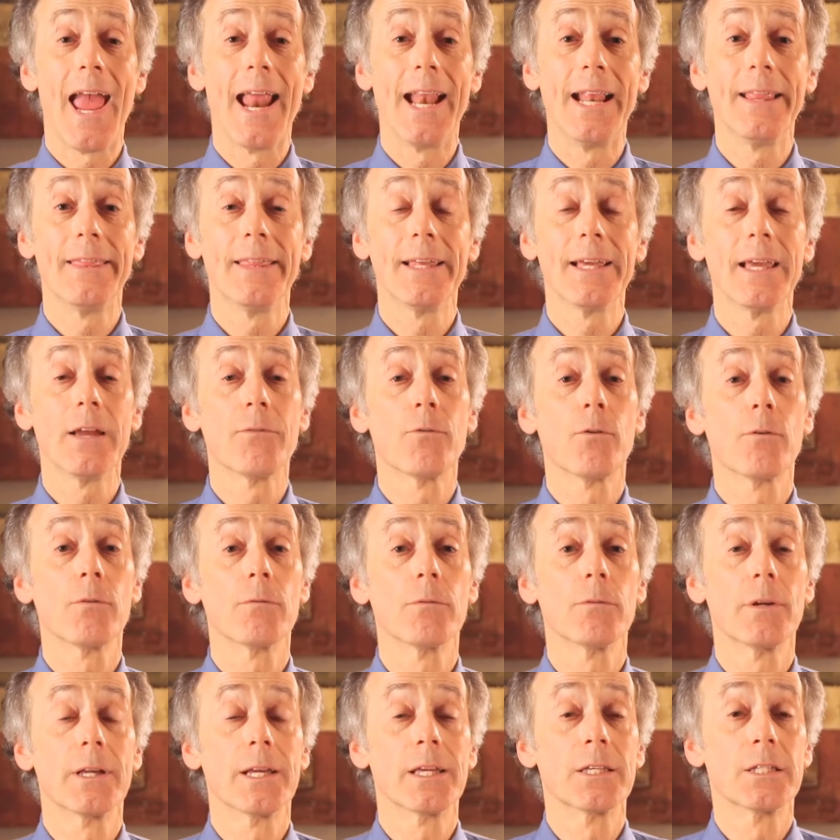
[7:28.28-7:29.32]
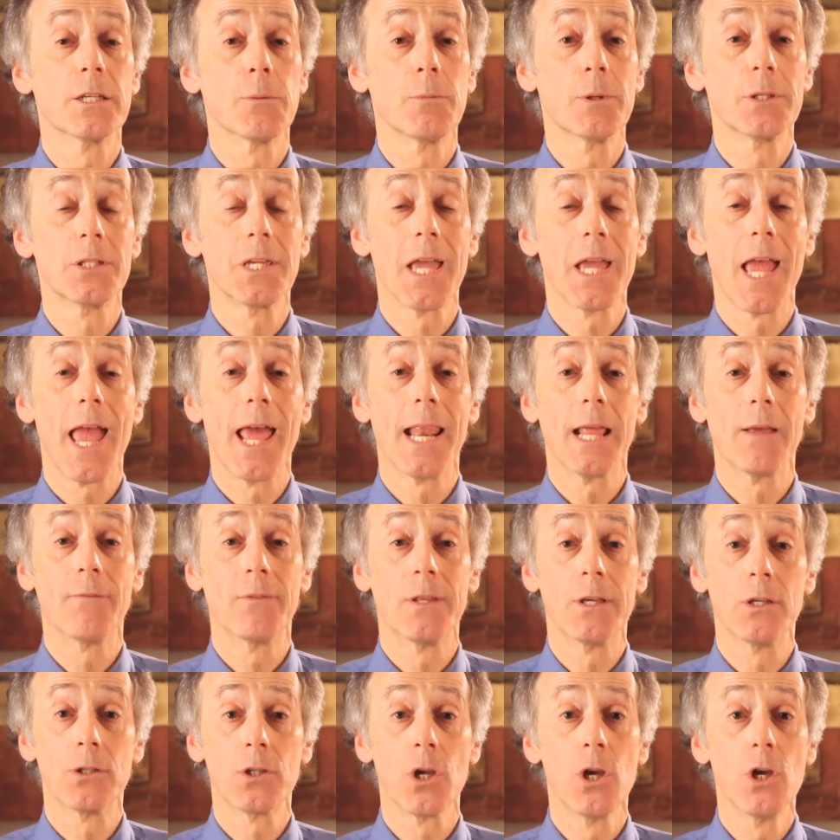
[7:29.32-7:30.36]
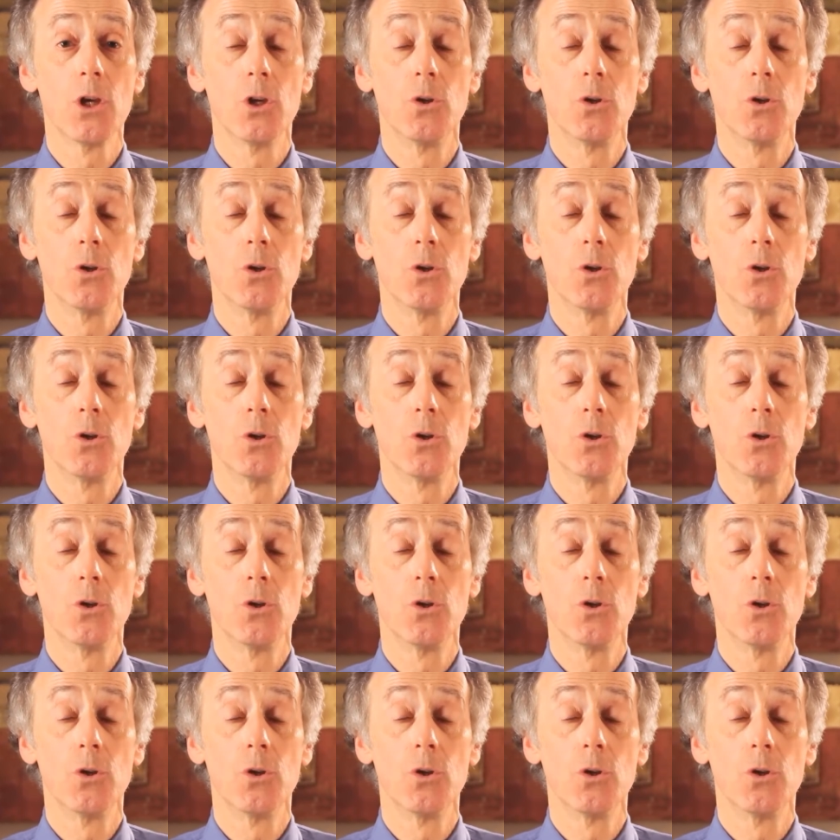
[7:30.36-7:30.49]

Anything ever exhibits any of these,